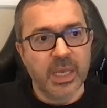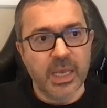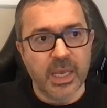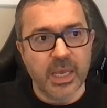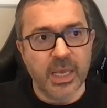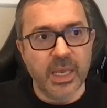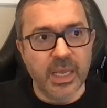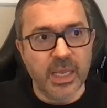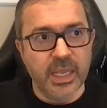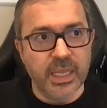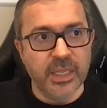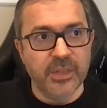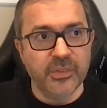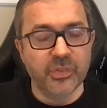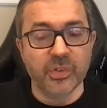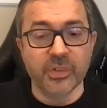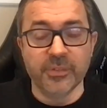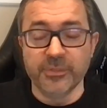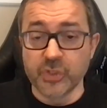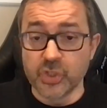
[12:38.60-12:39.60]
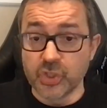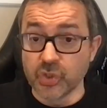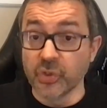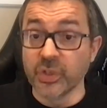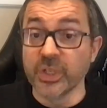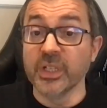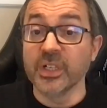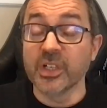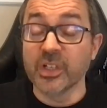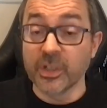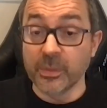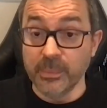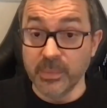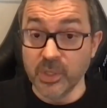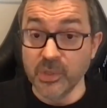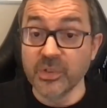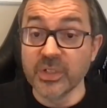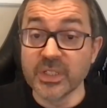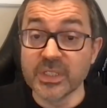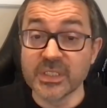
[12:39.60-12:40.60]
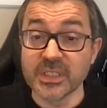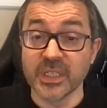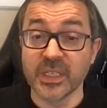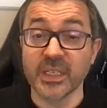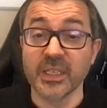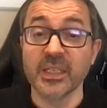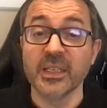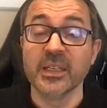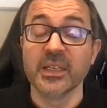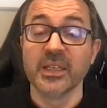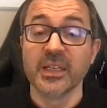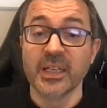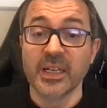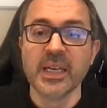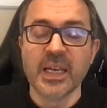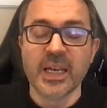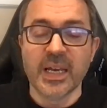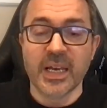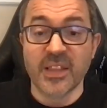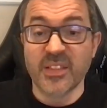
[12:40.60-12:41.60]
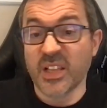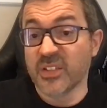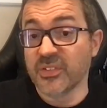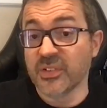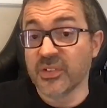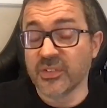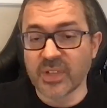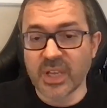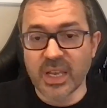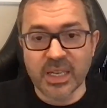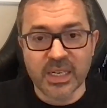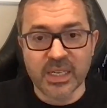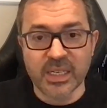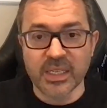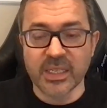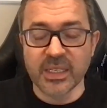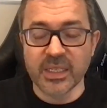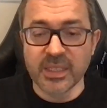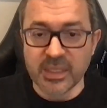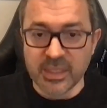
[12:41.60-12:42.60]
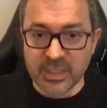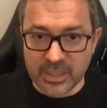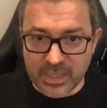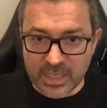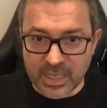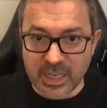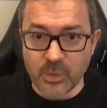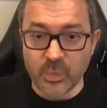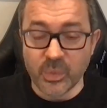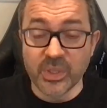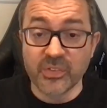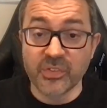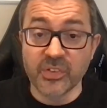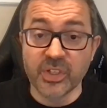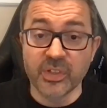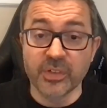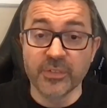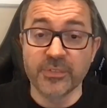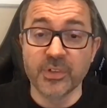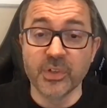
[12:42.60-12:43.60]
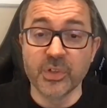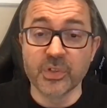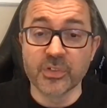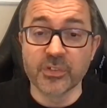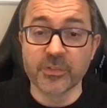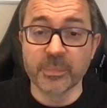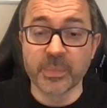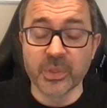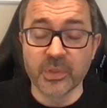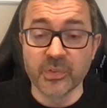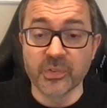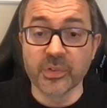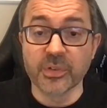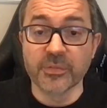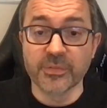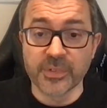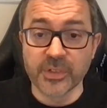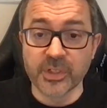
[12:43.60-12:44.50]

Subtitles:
a sort of joint community, and that's exactly how we see the future of Boson and